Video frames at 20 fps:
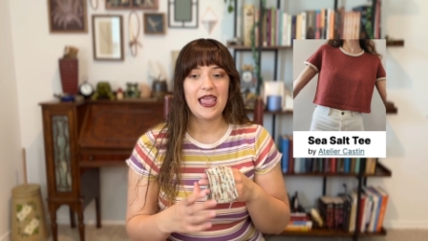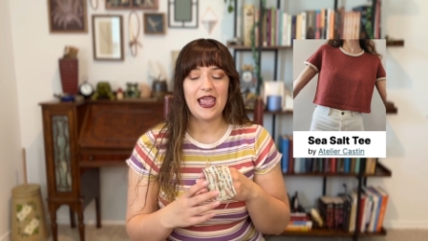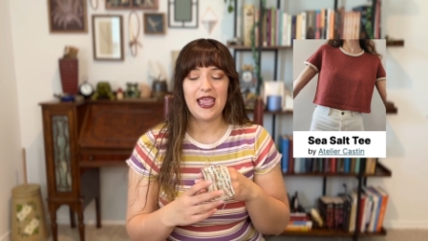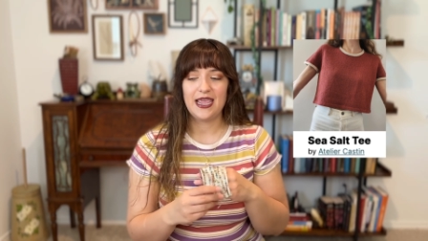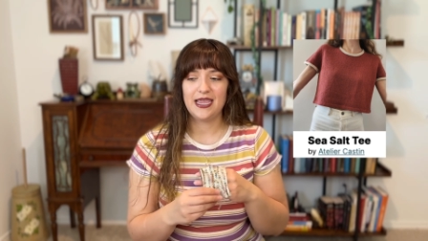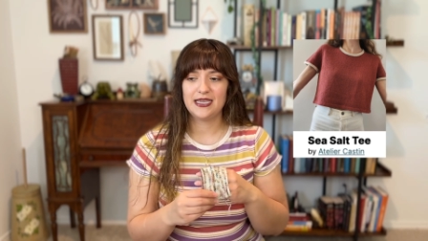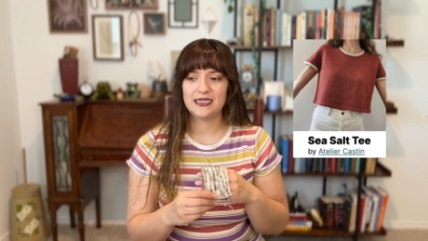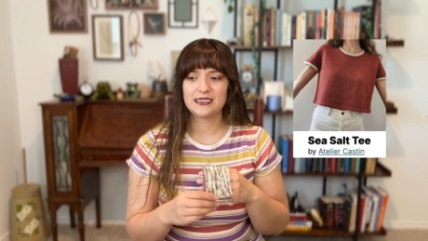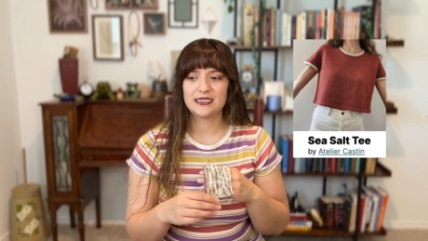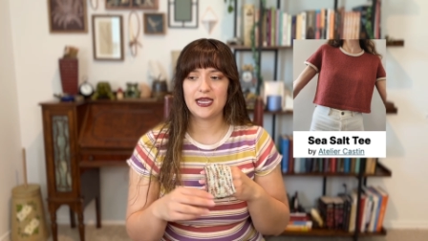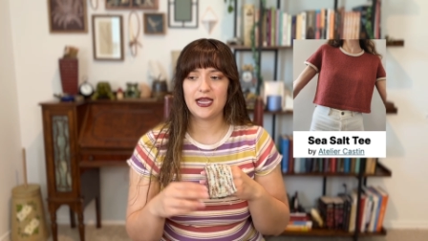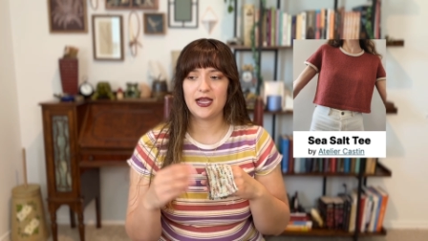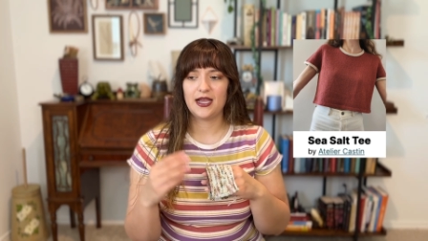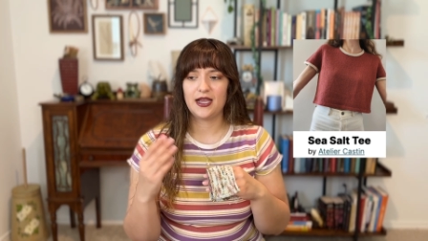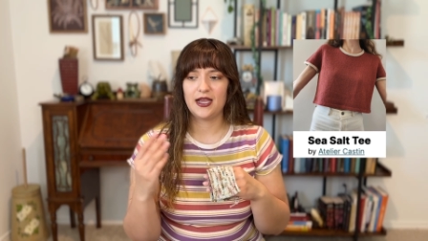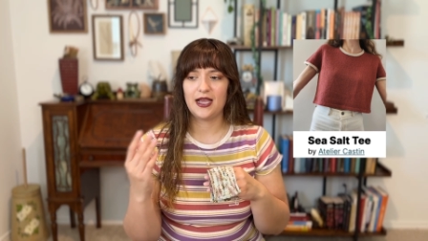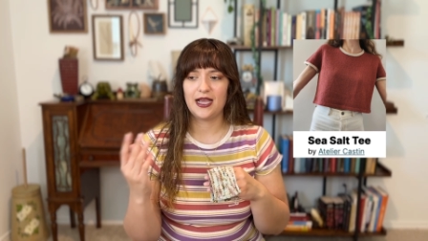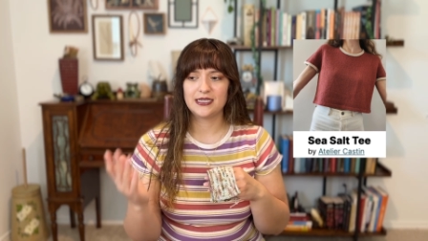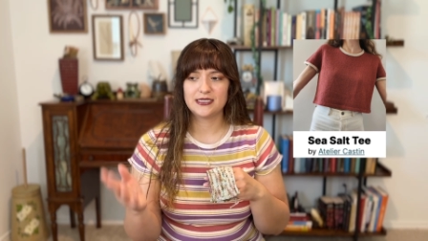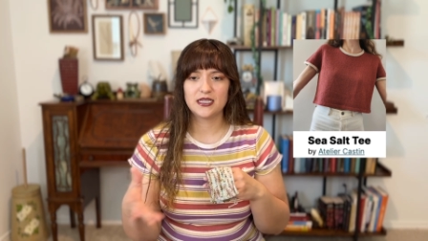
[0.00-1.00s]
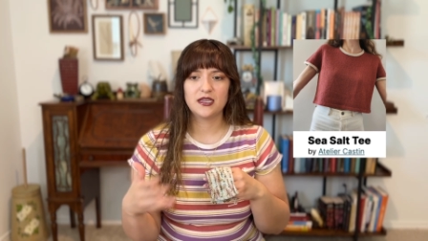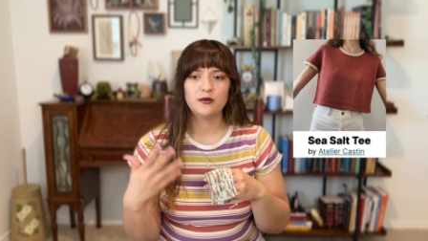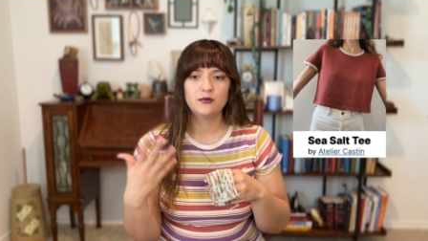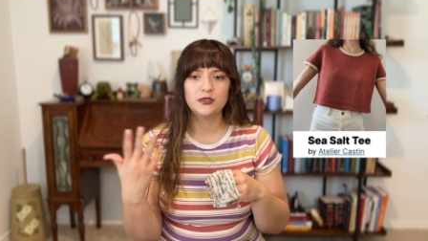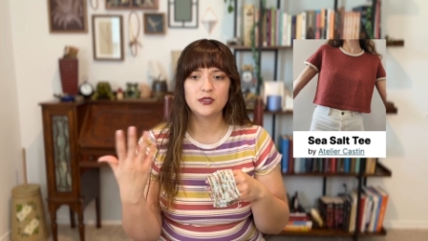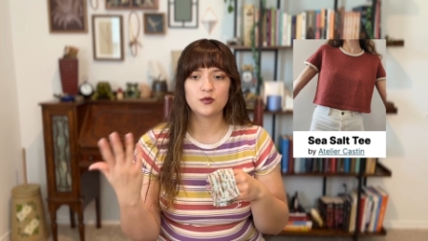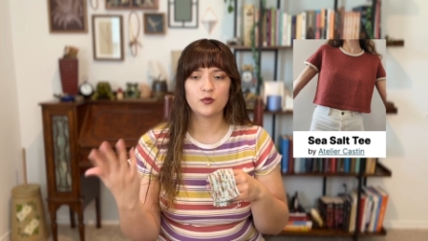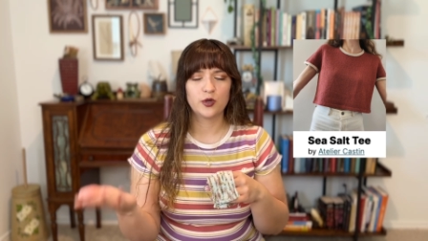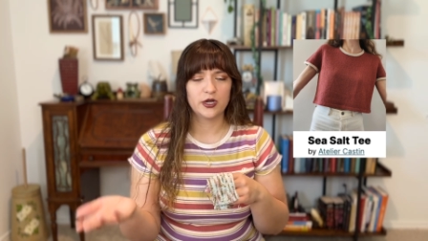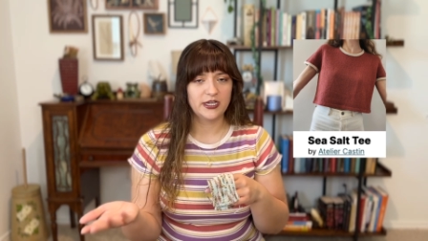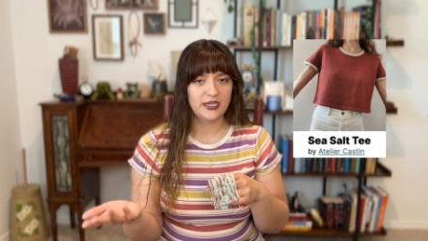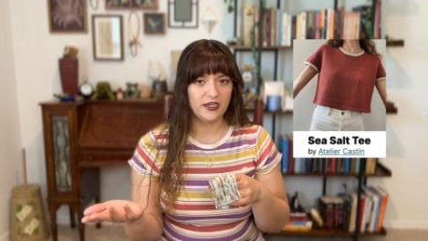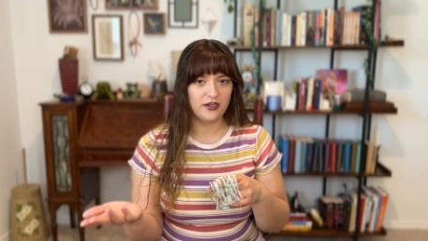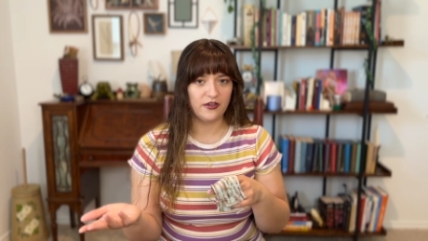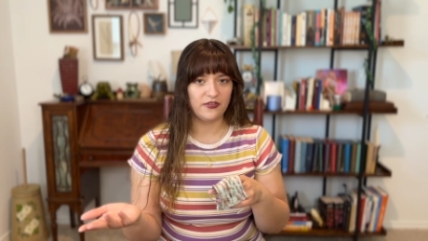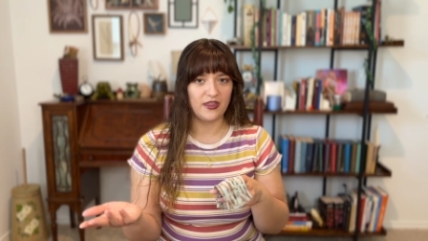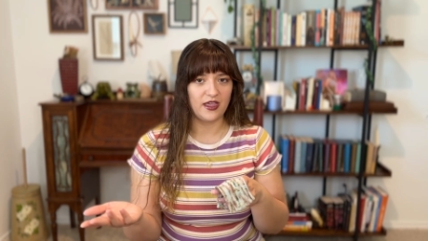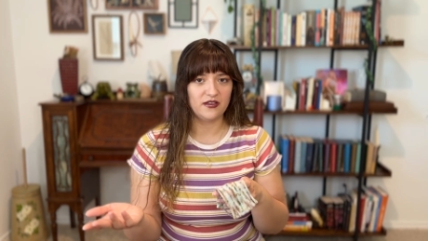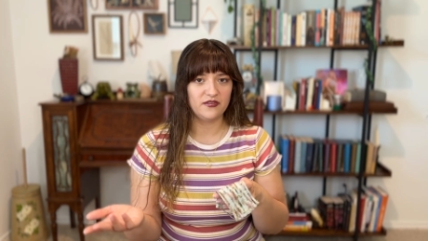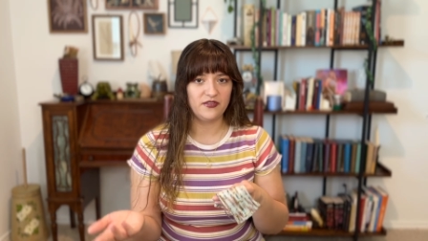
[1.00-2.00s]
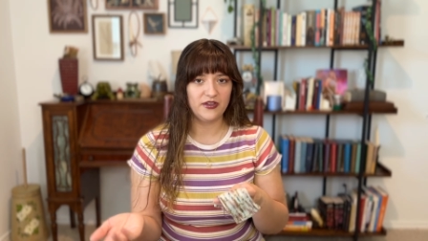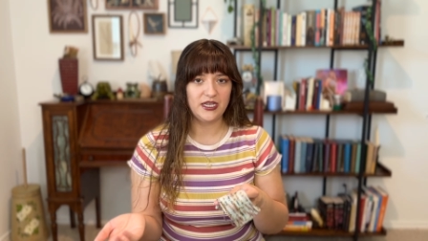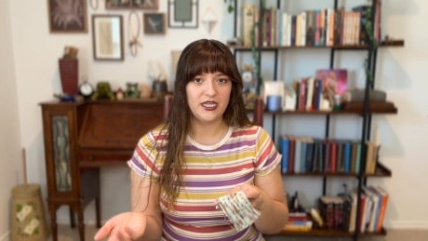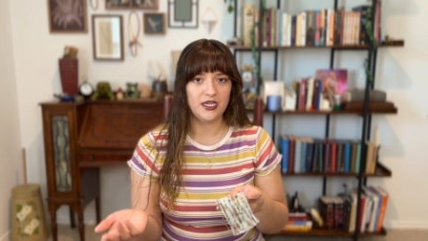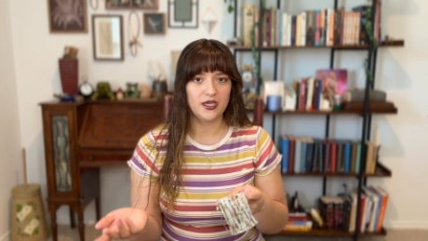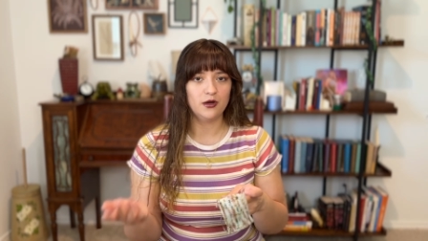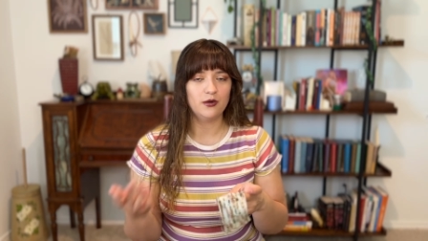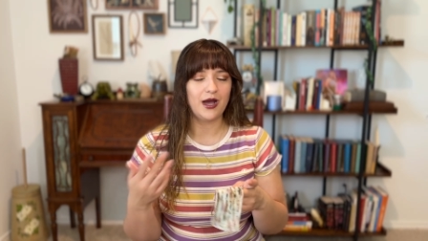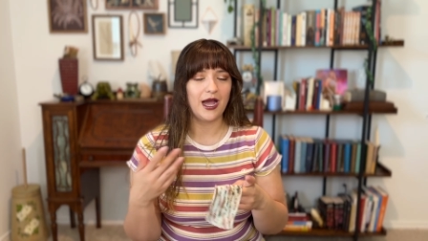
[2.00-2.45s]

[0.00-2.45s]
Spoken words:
And as I was working on that video,